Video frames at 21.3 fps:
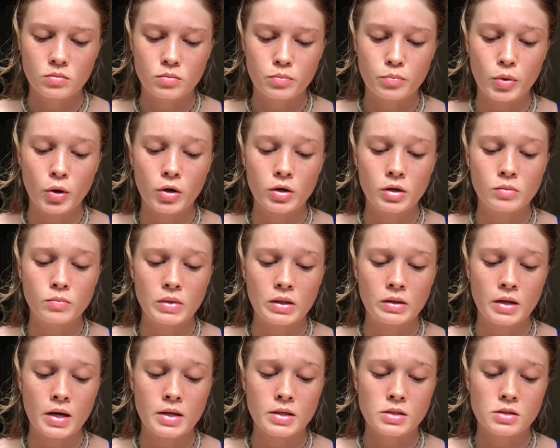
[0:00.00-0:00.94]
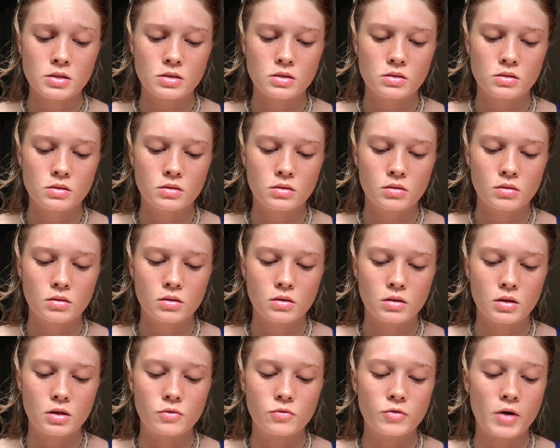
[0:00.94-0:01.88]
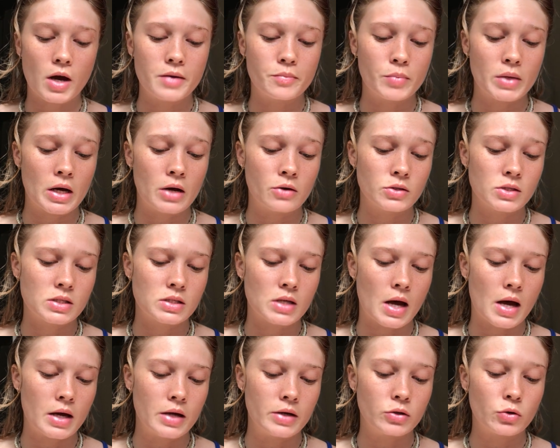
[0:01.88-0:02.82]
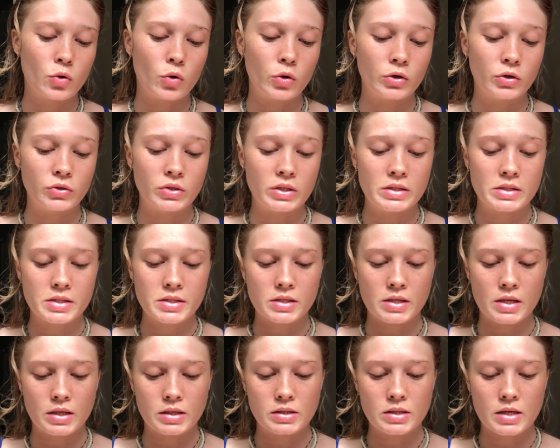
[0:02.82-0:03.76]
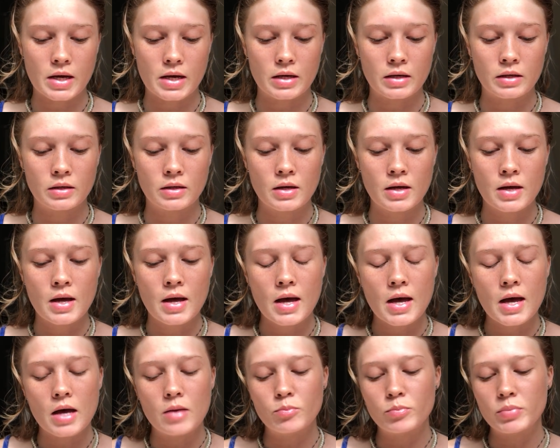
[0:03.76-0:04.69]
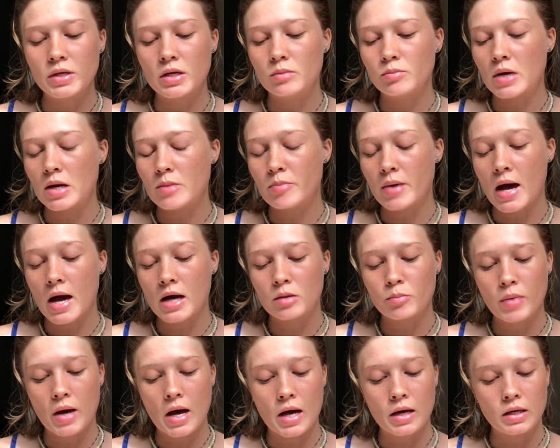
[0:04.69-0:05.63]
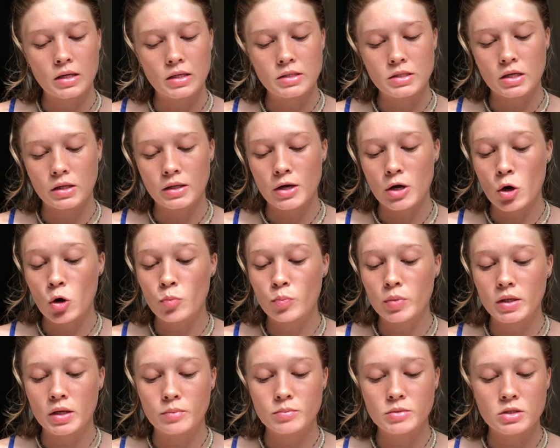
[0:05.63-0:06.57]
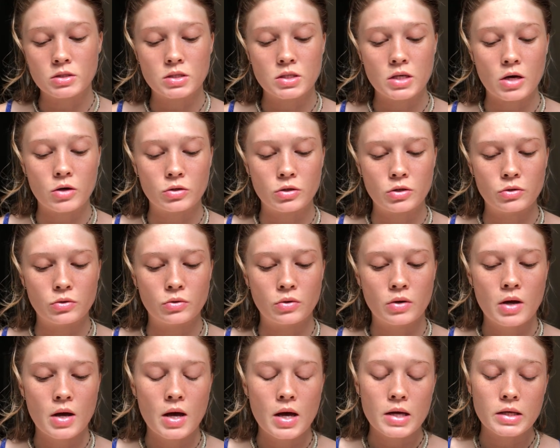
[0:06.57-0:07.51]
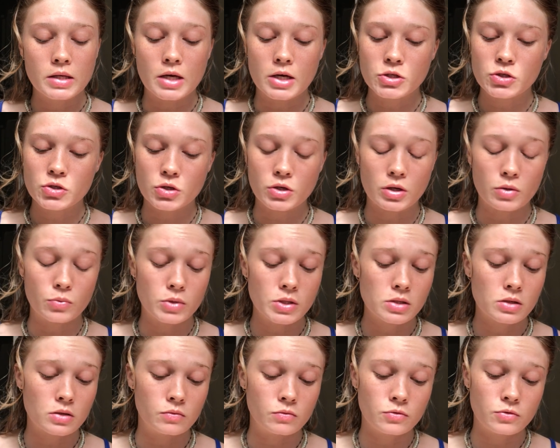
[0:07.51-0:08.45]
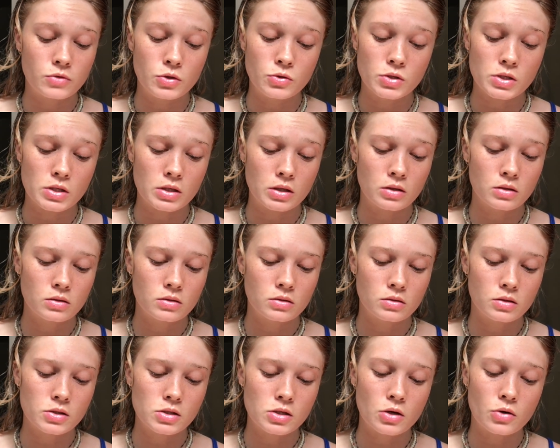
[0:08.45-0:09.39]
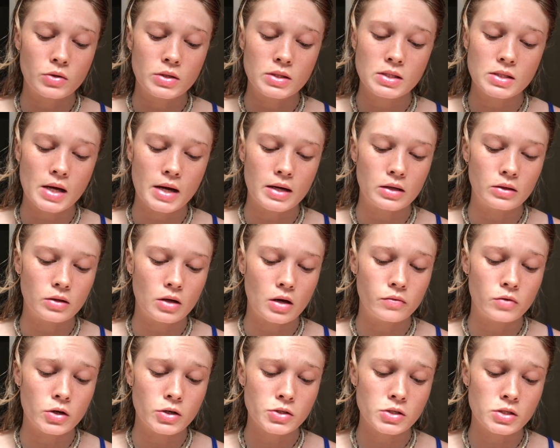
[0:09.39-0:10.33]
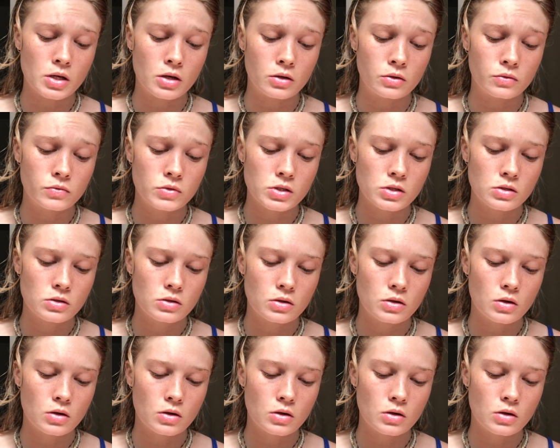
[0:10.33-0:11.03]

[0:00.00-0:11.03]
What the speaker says: Burden me less. Then find me outside, coiled in snake tight, and be in my backpack until I open up to tell you, yesterday was confusing, let's go inside and love ourselves.